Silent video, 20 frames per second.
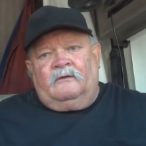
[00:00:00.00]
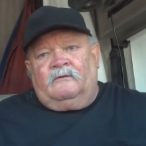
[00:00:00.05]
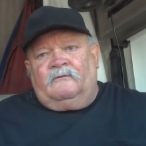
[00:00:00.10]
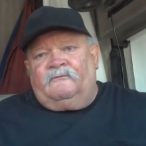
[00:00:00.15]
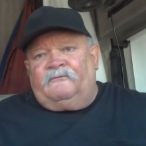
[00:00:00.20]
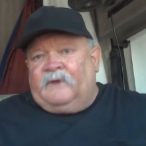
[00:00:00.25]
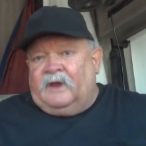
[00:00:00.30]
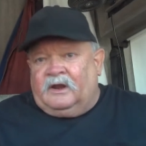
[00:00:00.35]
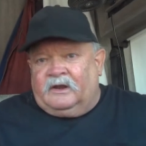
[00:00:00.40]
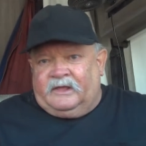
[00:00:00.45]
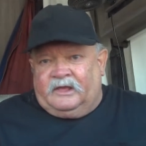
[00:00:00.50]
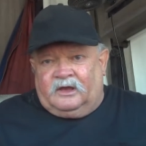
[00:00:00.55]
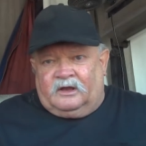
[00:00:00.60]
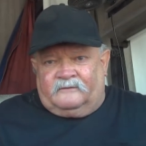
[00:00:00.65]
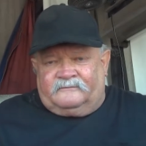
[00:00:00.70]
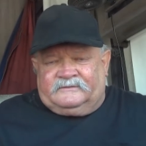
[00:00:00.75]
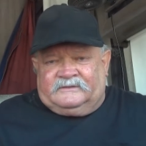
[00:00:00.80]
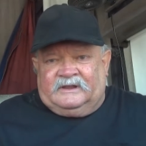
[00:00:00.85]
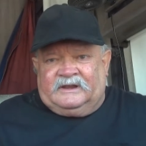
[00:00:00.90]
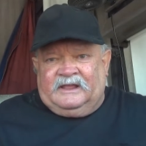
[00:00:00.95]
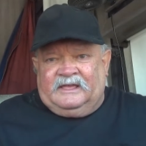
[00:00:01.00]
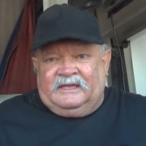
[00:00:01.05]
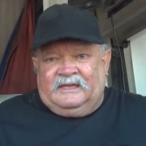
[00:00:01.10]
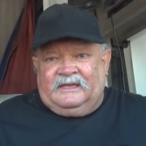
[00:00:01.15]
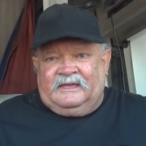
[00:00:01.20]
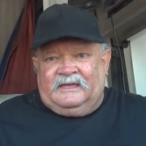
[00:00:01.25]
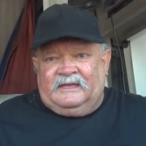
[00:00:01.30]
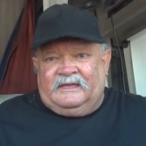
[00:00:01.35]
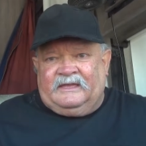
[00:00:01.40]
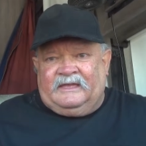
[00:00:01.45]
fairly often
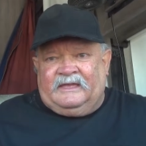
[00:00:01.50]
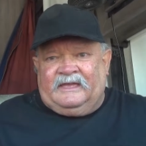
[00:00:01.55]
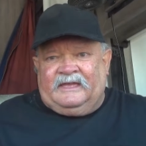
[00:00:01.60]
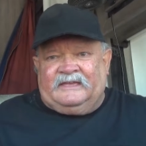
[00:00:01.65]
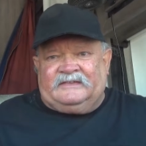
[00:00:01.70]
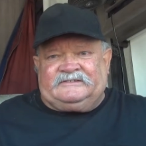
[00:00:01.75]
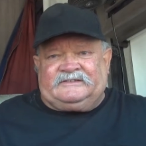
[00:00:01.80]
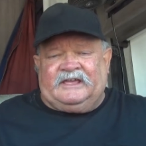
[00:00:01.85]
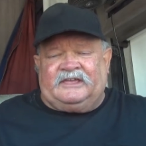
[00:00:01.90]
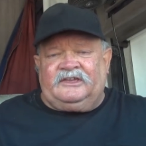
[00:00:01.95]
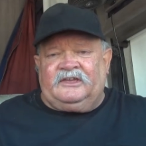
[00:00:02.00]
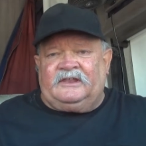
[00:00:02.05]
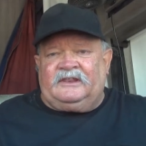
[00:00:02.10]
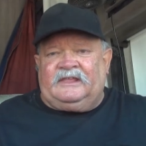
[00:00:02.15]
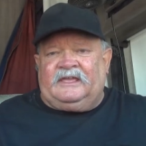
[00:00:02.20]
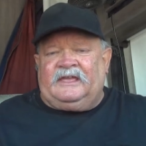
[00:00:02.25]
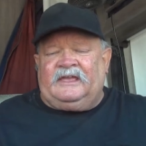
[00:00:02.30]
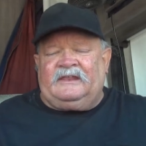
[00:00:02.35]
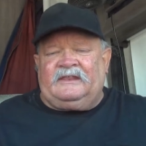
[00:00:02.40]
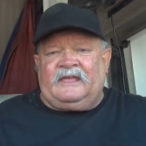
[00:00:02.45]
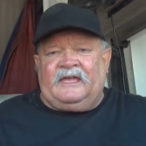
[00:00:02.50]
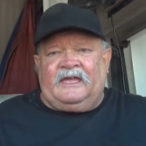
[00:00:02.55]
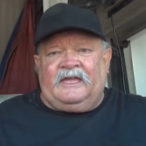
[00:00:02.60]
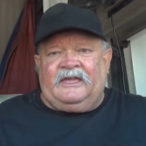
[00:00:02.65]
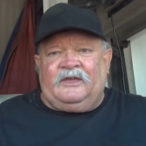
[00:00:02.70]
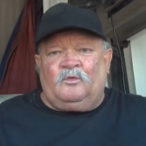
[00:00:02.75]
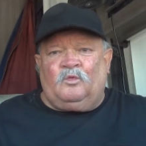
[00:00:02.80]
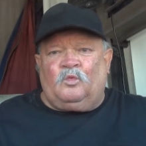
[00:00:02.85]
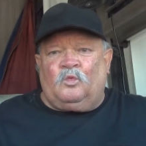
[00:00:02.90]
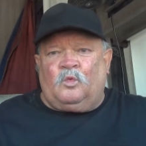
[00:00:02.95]
is that you need
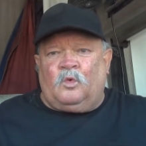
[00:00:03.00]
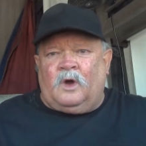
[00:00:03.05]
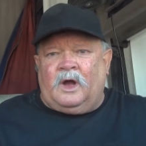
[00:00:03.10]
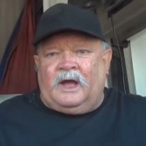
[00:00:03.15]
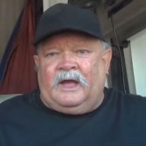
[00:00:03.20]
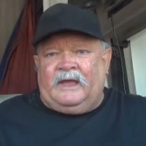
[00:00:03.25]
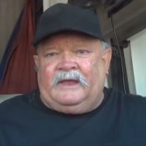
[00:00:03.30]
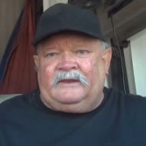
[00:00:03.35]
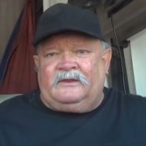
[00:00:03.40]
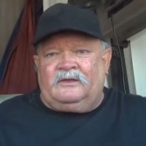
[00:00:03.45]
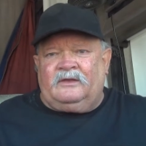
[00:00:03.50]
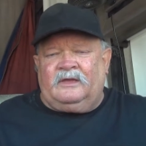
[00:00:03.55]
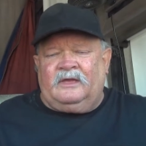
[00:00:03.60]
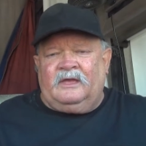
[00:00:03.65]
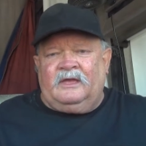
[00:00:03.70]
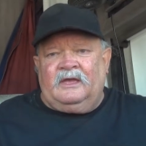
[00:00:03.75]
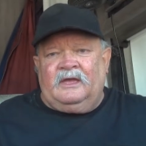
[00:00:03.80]
a wide